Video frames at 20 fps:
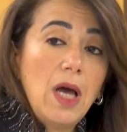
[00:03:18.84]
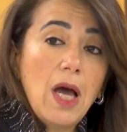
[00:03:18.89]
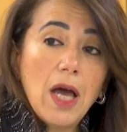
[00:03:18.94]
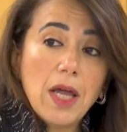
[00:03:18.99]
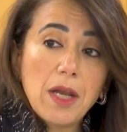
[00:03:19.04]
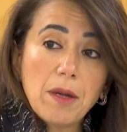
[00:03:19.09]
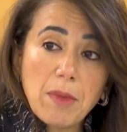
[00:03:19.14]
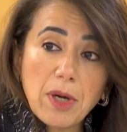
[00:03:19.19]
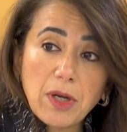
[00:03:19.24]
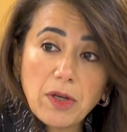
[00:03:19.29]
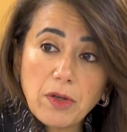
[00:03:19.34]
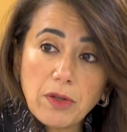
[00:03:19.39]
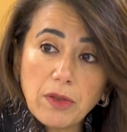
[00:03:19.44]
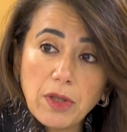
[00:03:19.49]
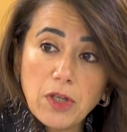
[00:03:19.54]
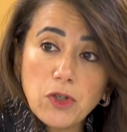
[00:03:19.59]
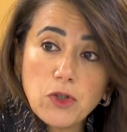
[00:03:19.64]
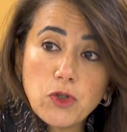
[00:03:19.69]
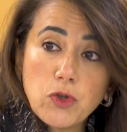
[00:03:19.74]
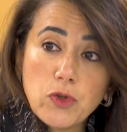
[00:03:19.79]
And among
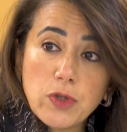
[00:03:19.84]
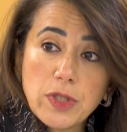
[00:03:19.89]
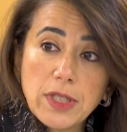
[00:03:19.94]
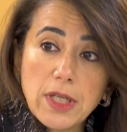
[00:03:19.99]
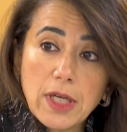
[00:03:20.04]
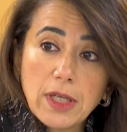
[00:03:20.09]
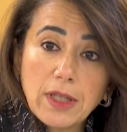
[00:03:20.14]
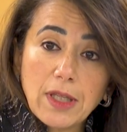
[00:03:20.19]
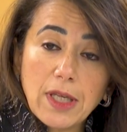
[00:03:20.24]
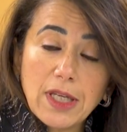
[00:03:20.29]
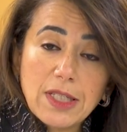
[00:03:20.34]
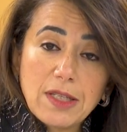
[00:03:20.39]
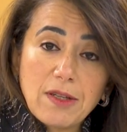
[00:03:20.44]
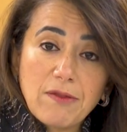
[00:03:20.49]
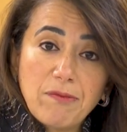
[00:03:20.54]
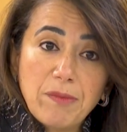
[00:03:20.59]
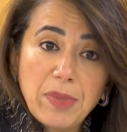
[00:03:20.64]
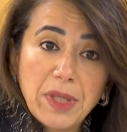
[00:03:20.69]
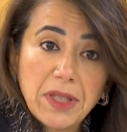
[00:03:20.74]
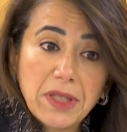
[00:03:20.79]
the issues that
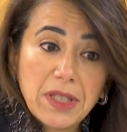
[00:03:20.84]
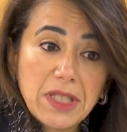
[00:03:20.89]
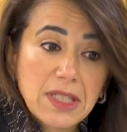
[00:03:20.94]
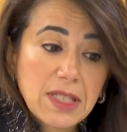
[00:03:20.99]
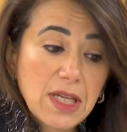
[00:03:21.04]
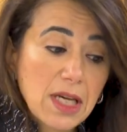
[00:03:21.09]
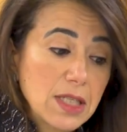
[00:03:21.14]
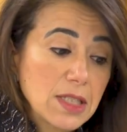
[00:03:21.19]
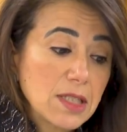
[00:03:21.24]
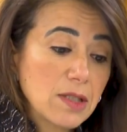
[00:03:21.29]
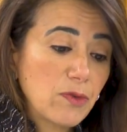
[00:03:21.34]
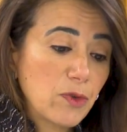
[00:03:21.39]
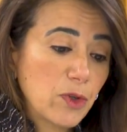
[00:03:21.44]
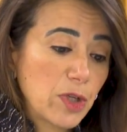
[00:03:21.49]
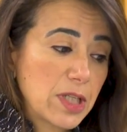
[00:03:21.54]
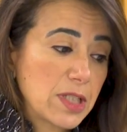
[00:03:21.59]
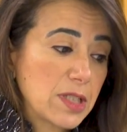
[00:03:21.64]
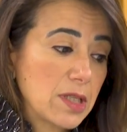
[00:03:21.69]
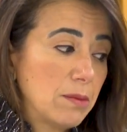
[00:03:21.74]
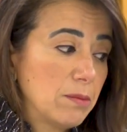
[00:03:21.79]
have been discussed, for
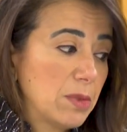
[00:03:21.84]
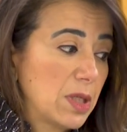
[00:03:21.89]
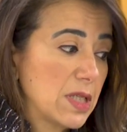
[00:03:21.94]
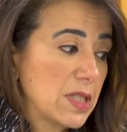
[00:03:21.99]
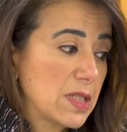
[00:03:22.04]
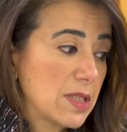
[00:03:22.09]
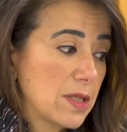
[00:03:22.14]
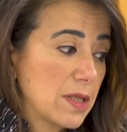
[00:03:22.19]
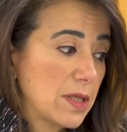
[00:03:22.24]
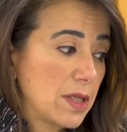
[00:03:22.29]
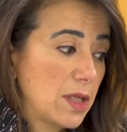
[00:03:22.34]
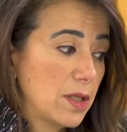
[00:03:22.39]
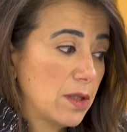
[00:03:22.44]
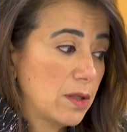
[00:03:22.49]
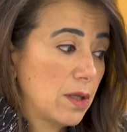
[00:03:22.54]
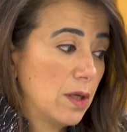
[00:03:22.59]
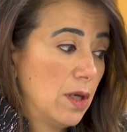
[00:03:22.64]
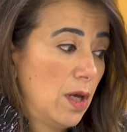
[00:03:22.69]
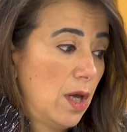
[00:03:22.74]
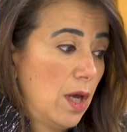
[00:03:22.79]
example, is the
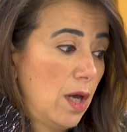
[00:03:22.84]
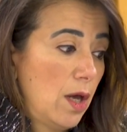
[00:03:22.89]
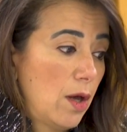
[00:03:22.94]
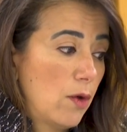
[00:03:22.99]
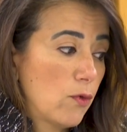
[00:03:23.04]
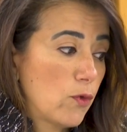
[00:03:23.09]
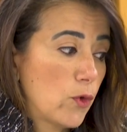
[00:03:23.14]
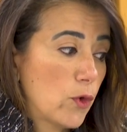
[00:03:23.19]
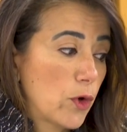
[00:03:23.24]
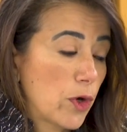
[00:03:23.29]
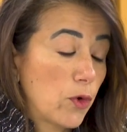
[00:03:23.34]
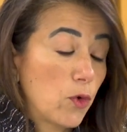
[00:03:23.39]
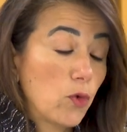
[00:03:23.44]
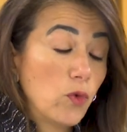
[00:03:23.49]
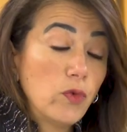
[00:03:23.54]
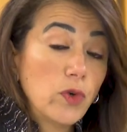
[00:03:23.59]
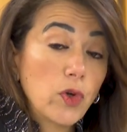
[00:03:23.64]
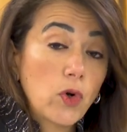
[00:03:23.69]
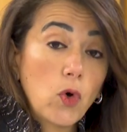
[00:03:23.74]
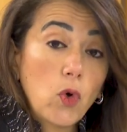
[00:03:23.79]
need for an
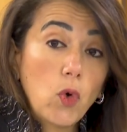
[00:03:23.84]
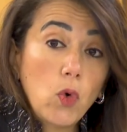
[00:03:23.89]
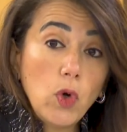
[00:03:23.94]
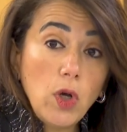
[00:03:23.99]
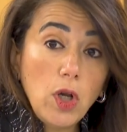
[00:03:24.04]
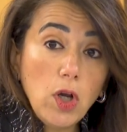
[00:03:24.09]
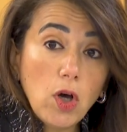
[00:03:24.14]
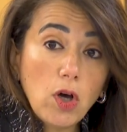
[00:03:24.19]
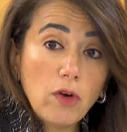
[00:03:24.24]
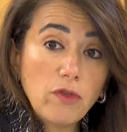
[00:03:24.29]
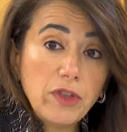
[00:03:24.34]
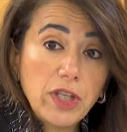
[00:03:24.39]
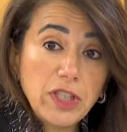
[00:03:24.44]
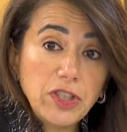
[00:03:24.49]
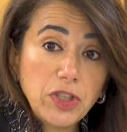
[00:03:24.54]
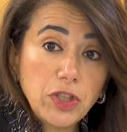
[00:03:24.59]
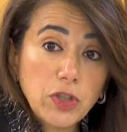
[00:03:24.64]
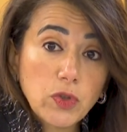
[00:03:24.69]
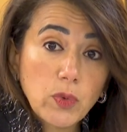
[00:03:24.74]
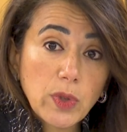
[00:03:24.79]
overhaul of the
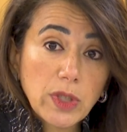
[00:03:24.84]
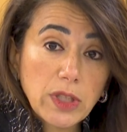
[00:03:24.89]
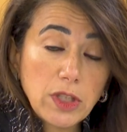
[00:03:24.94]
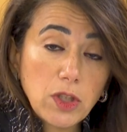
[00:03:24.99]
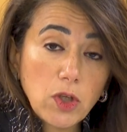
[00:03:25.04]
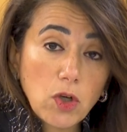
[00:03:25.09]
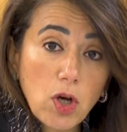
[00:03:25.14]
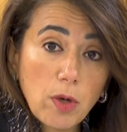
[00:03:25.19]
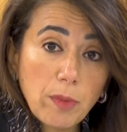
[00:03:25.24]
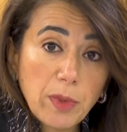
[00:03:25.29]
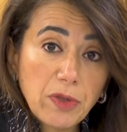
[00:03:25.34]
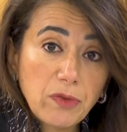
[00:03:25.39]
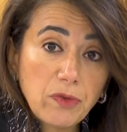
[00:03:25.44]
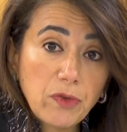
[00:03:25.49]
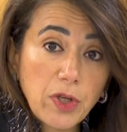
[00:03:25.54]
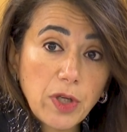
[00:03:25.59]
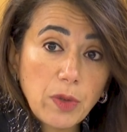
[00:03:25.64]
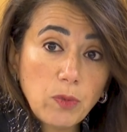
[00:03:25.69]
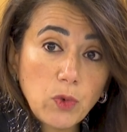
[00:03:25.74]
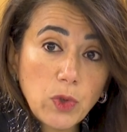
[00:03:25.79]
G20 common
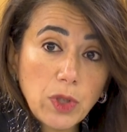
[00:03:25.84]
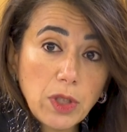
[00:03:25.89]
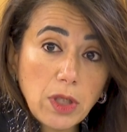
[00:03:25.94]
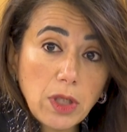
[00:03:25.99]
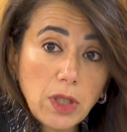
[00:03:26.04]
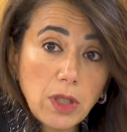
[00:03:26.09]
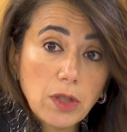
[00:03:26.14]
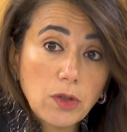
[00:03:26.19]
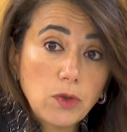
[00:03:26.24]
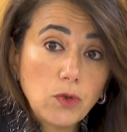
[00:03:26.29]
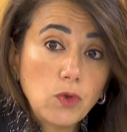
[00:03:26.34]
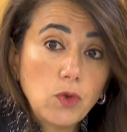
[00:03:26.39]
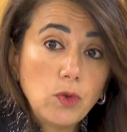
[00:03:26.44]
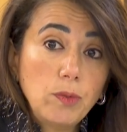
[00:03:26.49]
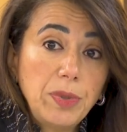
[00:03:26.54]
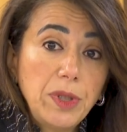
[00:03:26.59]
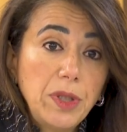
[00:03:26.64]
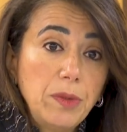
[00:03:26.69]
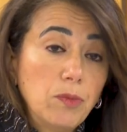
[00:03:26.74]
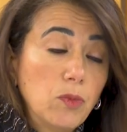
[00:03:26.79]
framework to
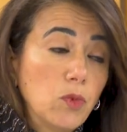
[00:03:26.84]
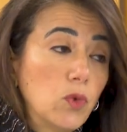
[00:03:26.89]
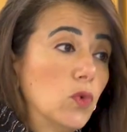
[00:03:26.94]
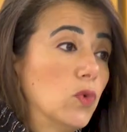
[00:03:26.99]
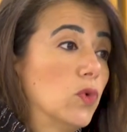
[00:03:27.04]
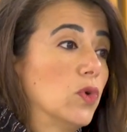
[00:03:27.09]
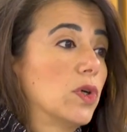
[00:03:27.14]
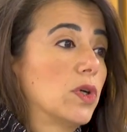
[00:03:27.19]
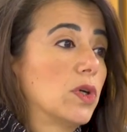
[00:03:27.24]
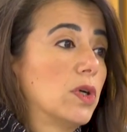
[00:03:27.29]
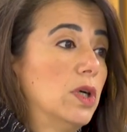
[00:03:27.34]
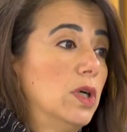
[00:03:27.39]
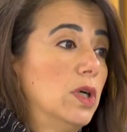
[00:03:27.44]
be more